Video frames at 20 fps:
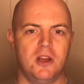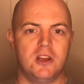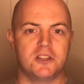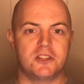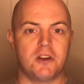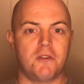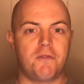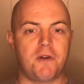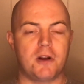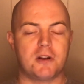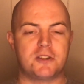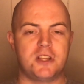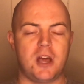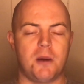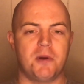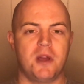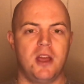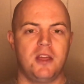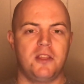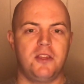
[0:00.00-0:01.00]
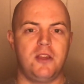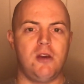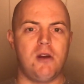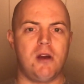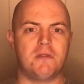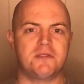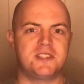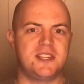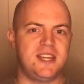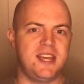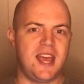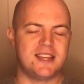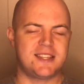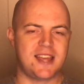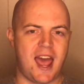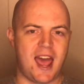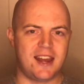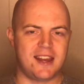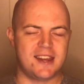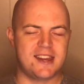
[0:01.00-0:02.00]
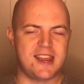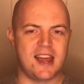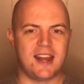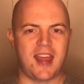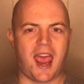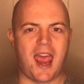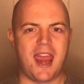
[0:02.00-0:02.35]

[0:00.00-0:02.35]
So first up, the UFC has added yet